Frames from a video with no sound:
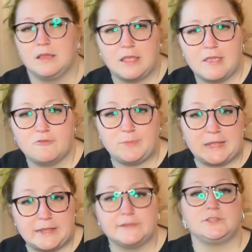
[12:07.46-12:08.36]
It would be
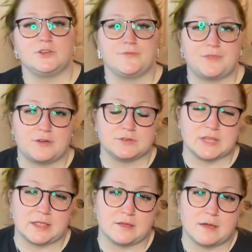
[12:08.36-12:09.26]
easier if there was
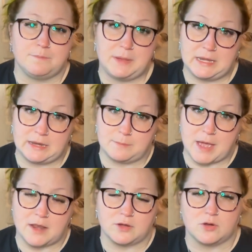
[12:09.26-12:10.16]
like a beading
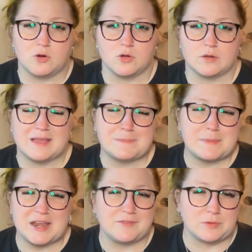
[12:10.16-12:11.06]
pattern, or maybe
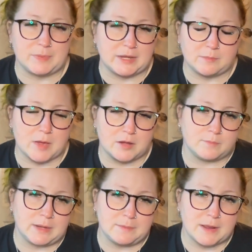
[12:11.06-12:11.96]
not even a beading pattern.
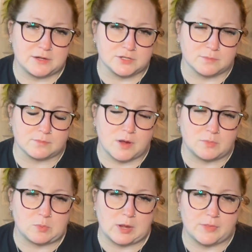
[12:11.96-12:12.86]
Beading patterns aren't
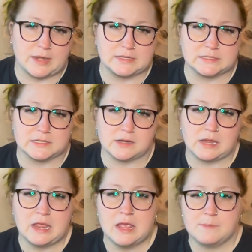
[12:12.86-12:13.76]
probably all that necessary,
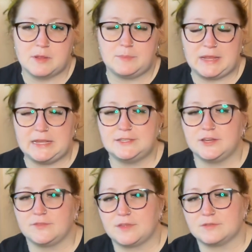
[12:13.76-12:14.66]
but it'd be
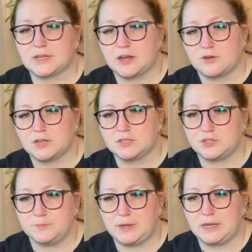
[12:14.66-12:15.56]
easier if there was like a cross stitch
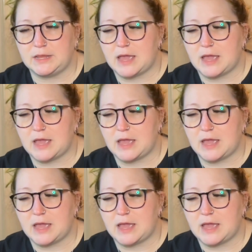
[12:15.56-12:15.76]
and beading